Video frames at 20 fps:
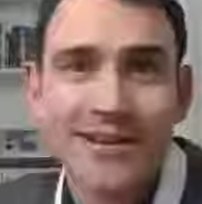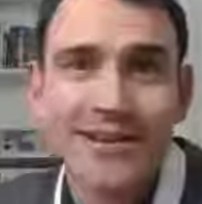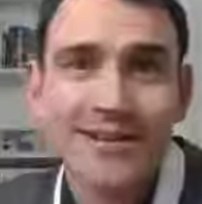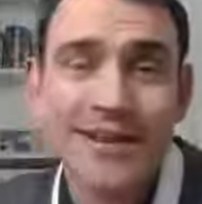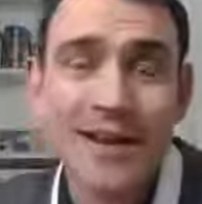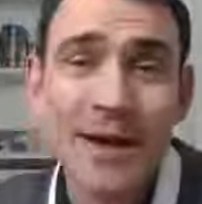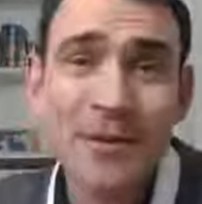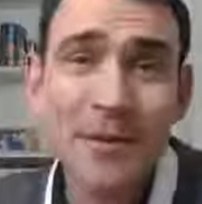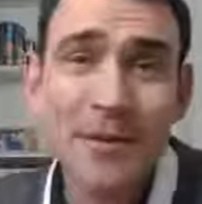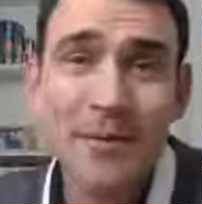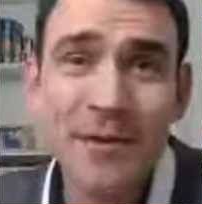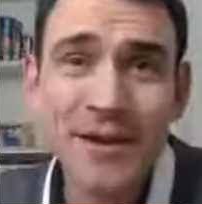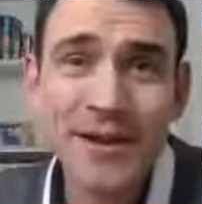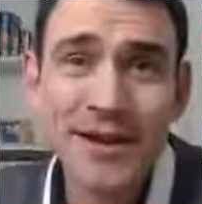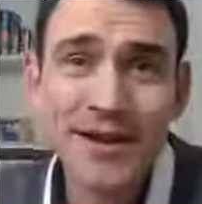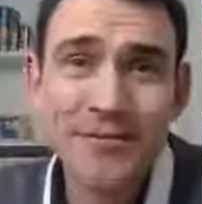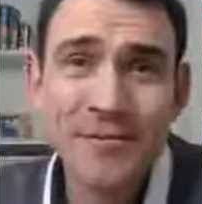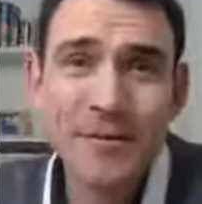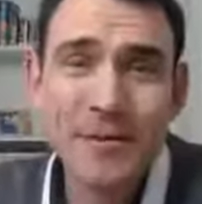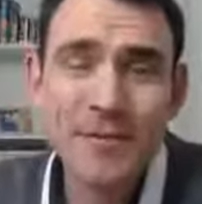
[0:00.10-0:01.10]
So happy
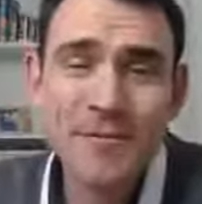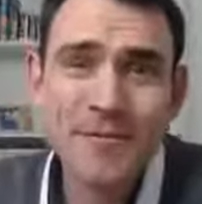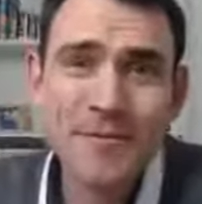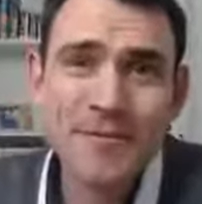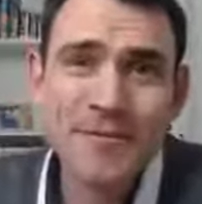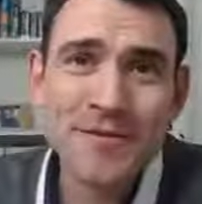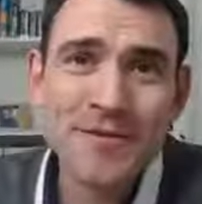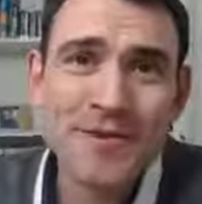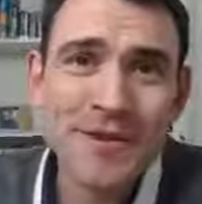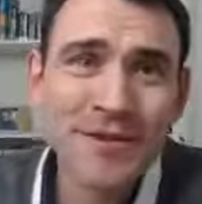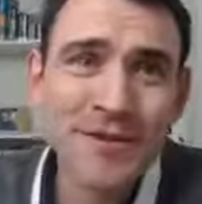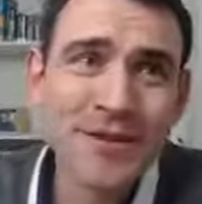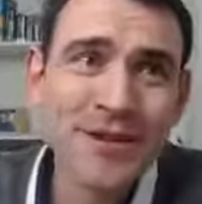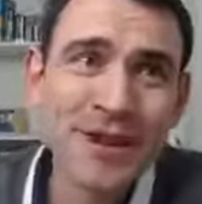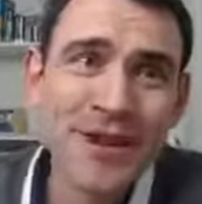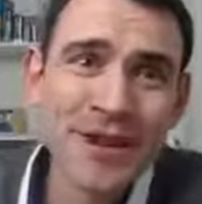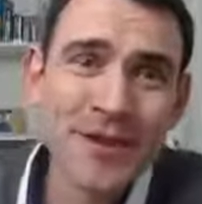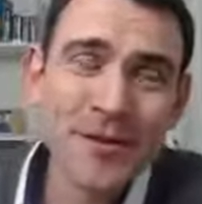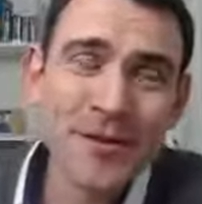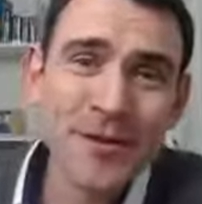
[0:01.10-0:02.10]
Monday, everyone. So
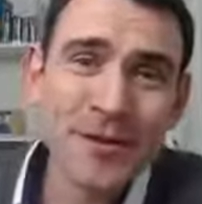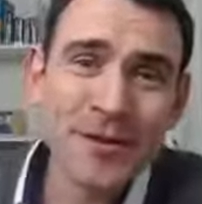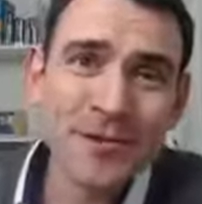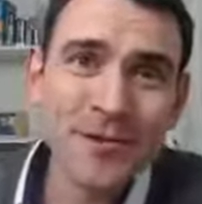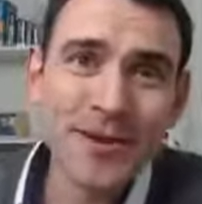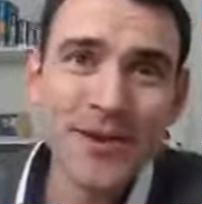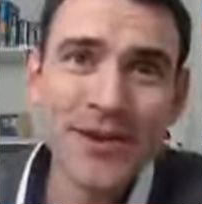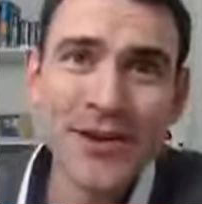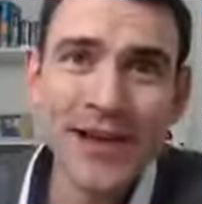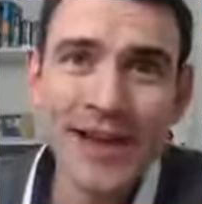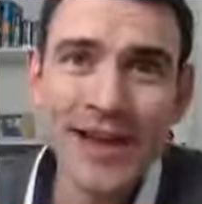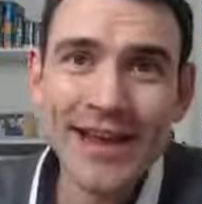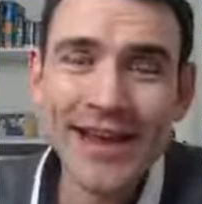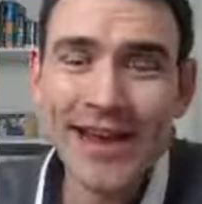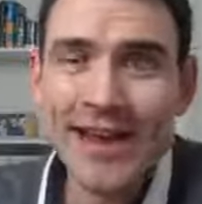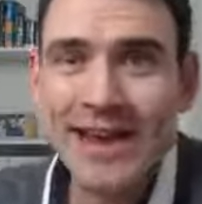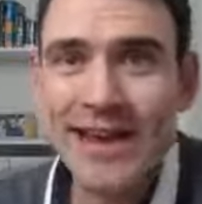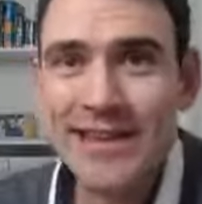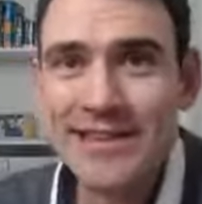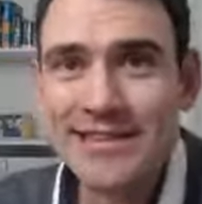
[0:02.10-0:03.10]
today we're going to be
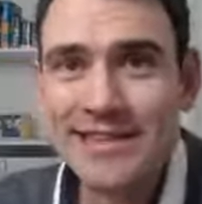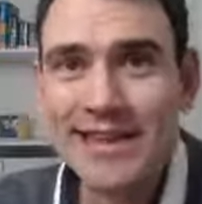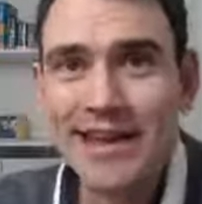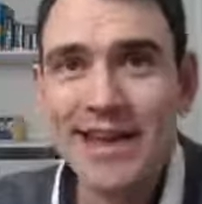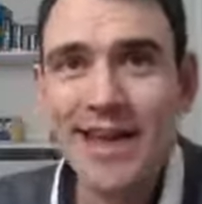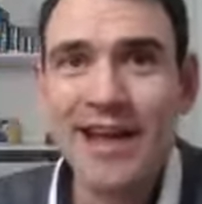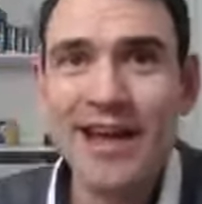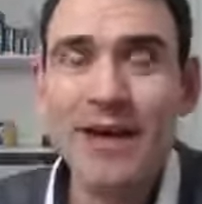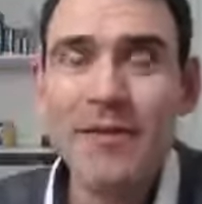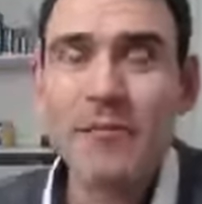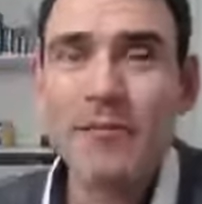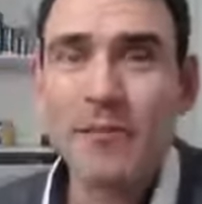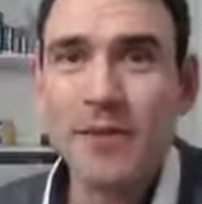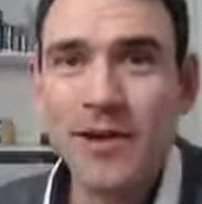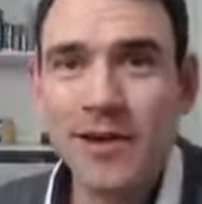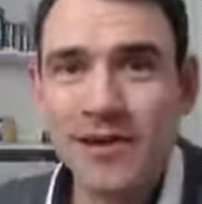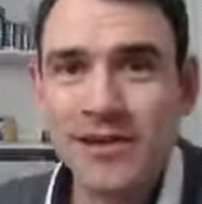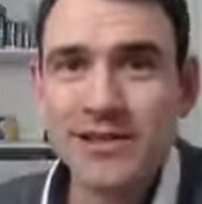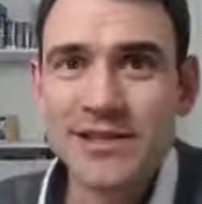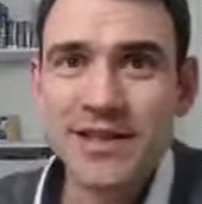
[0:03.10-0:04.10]
looking at an app
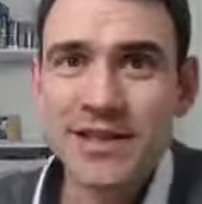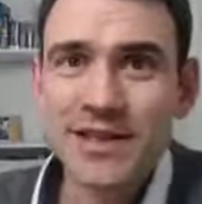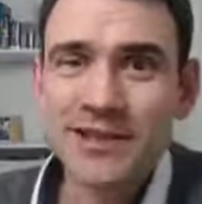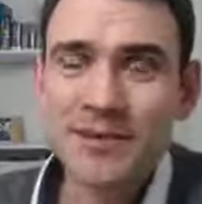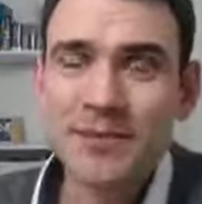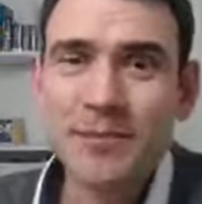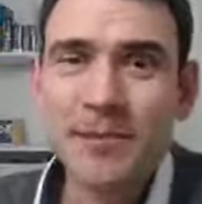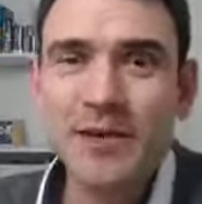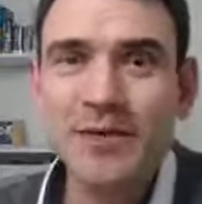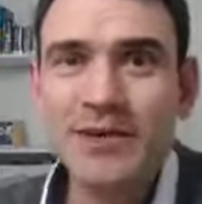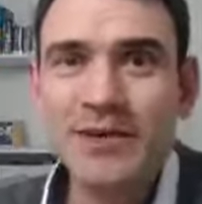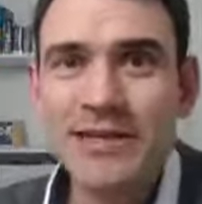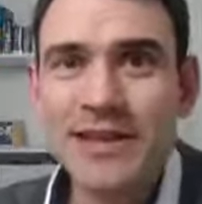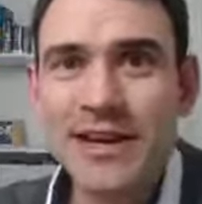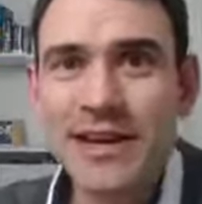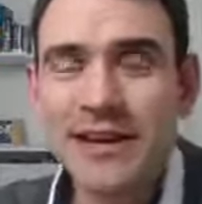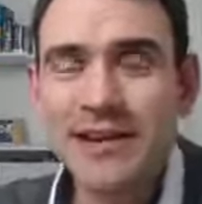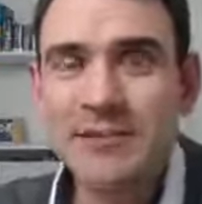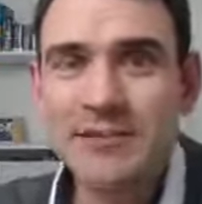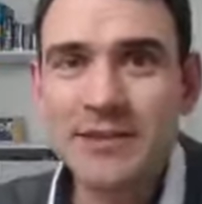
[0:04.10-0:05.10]
which is a bit of a
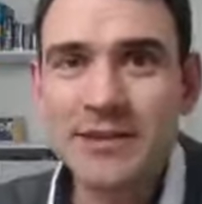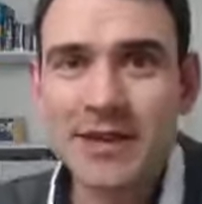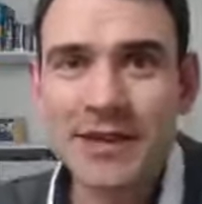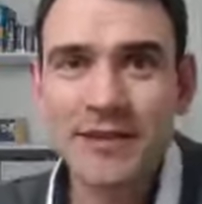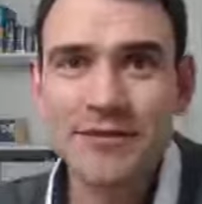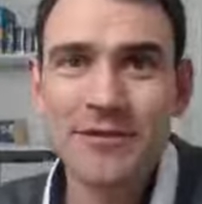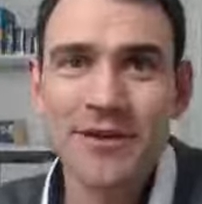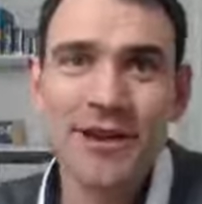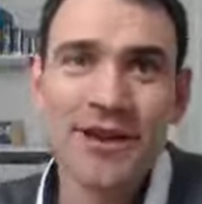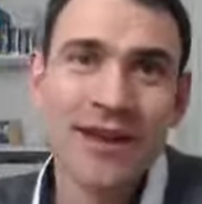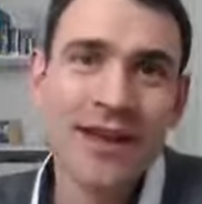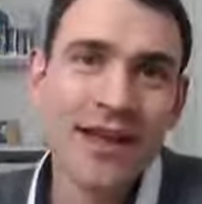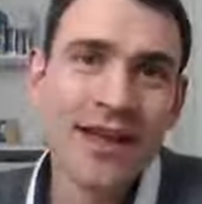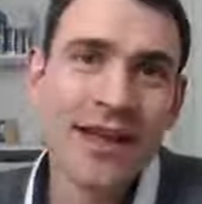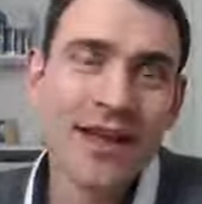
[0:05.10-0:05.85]
time saver.